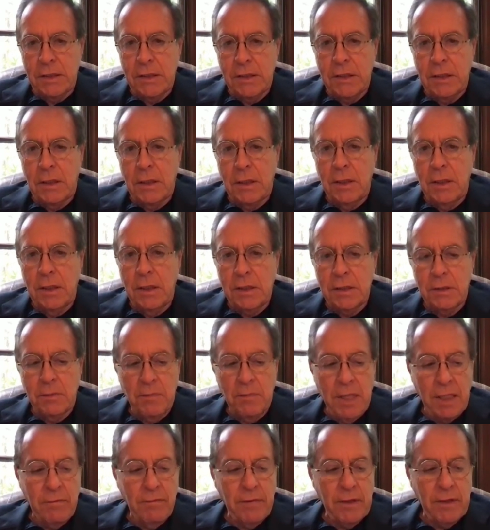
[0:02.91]
still is
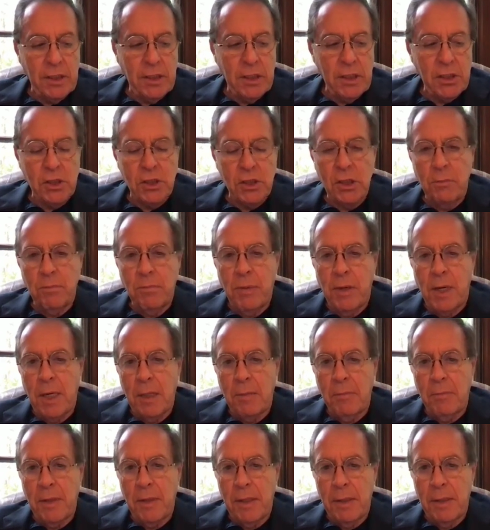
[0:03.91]
met with each
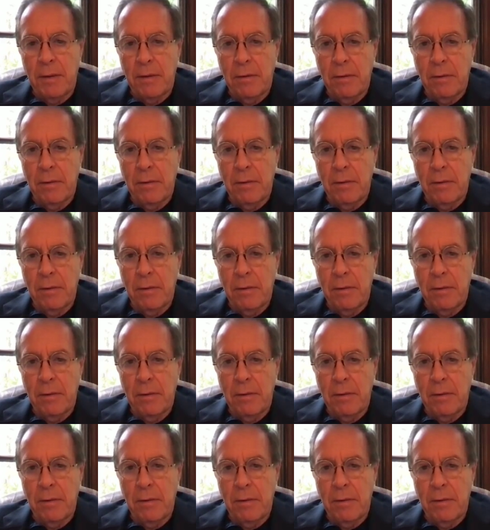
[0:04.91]
department.